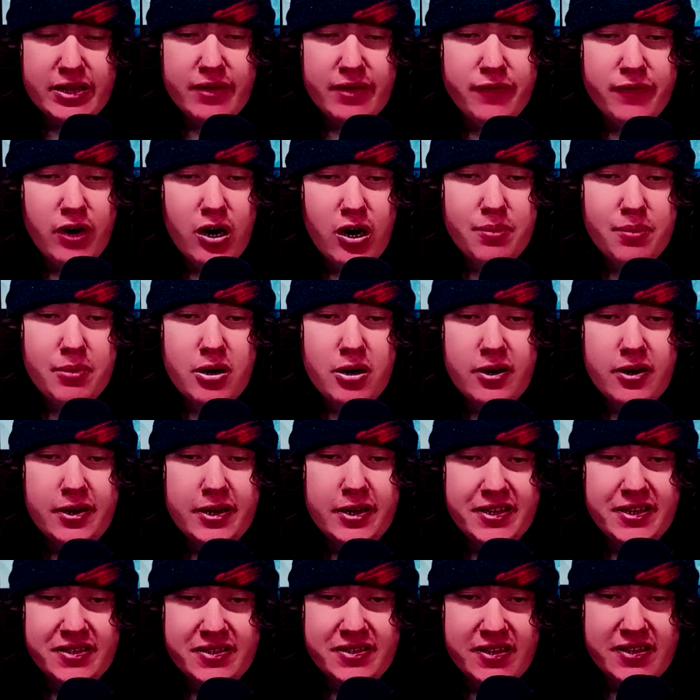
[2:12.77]
like the
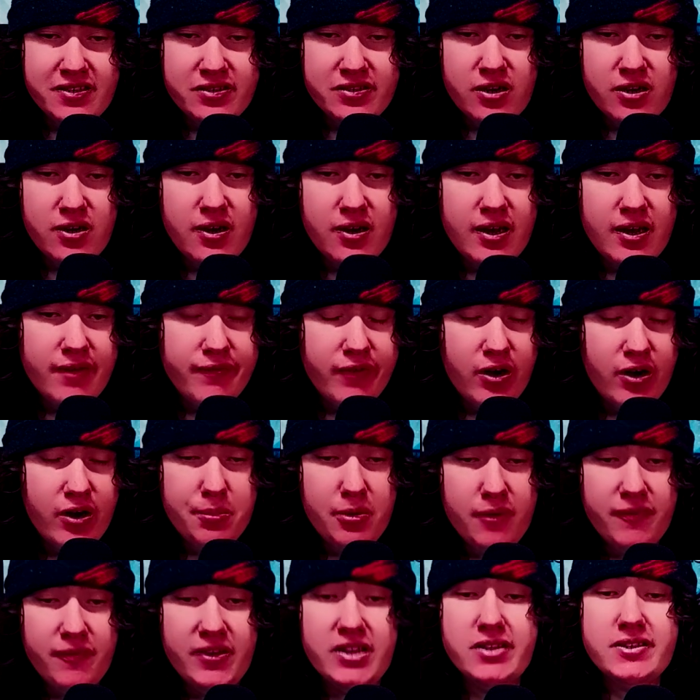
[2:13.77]
farmer and his sister,
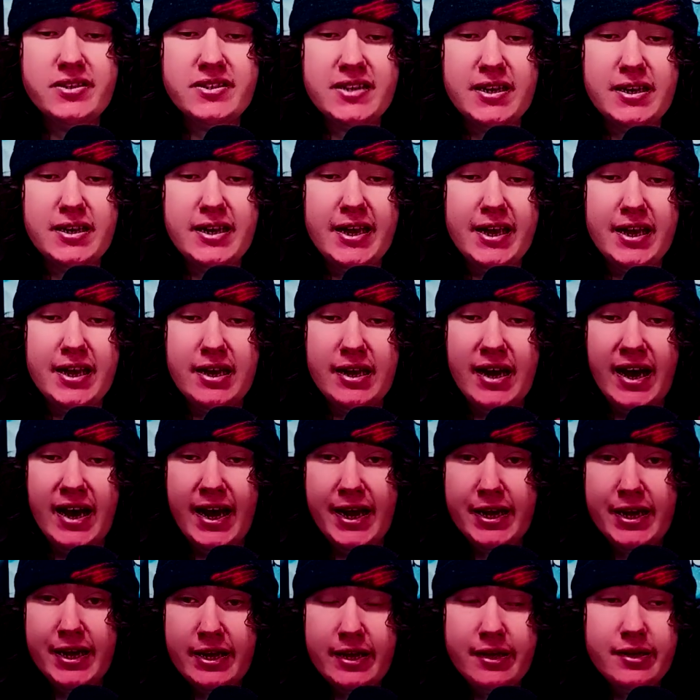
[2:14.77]
Farmer Vincent
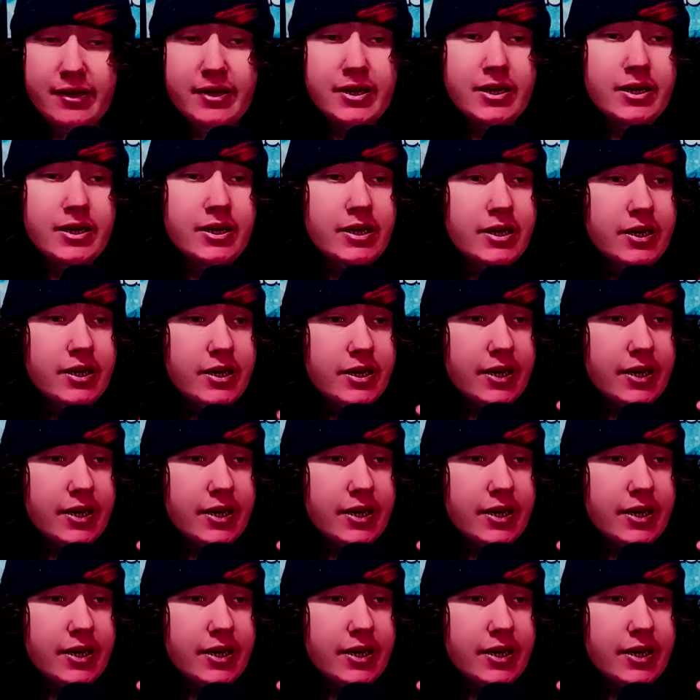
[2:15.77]
and Ida,